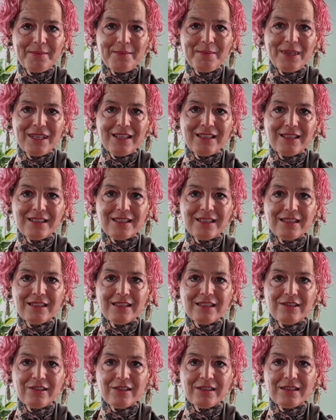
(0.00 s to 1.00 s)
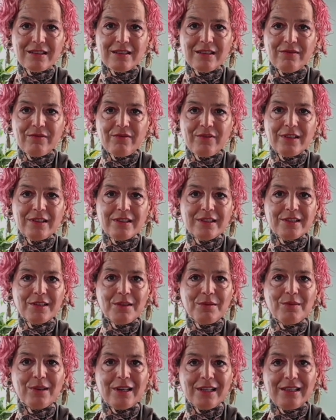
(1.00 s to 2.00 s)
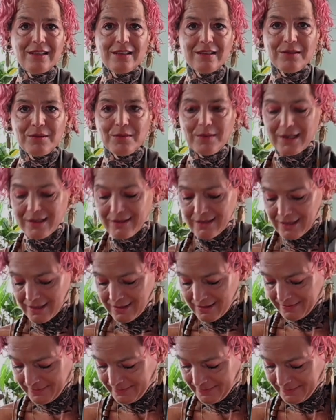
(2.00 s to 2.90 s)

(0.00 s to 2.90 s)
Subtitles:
because it feels so right to wear it.